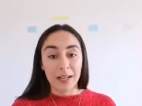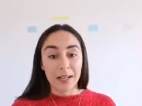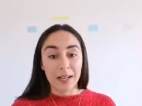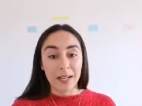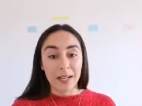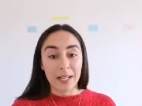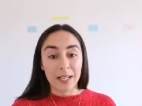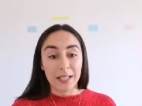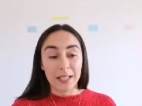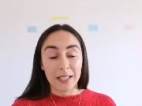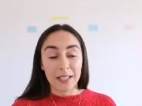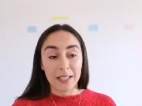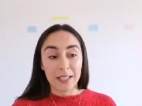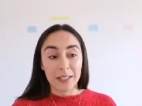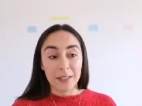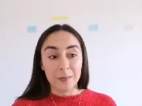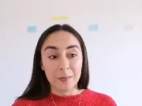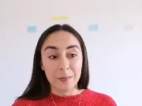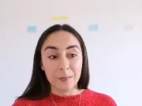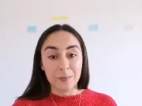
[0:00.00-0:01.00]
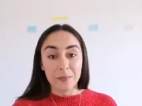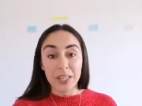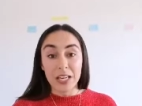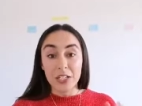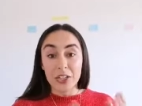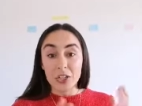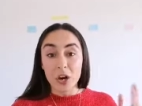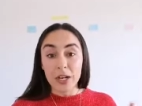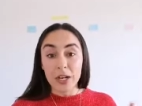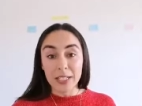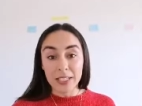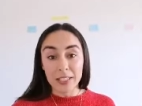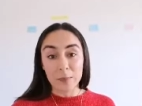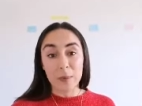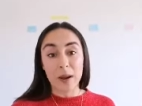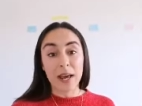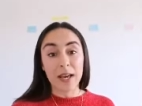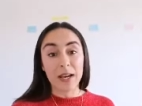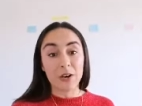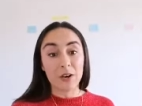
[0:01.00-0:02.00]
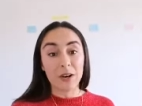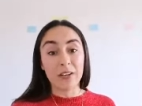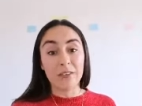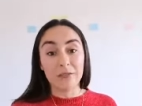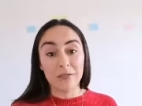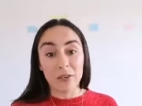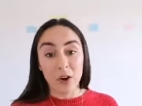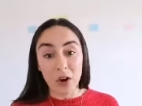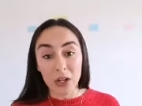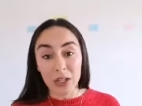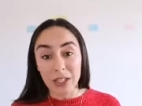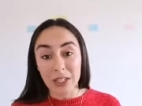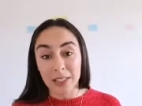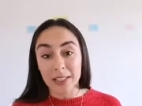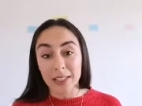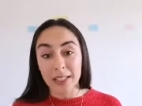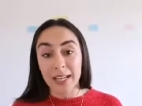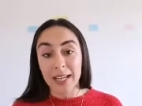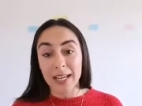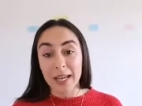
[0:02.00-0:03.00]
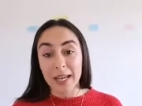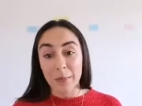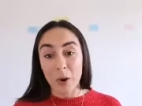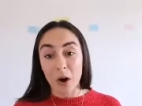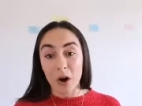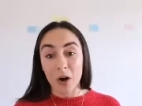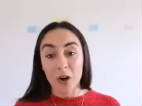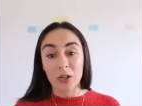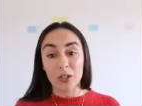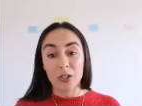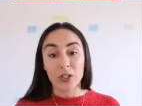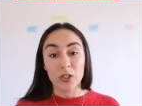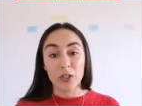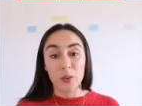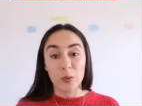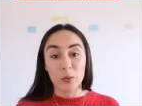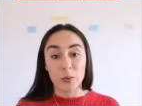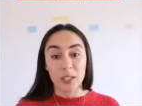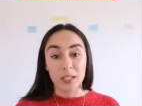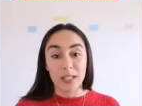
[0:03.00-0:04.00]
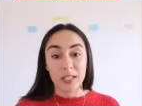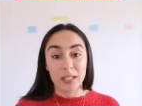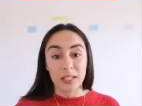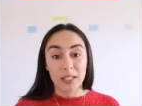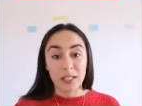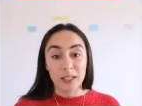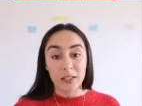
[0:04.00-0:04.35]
uh, a Chinese player invited him on to the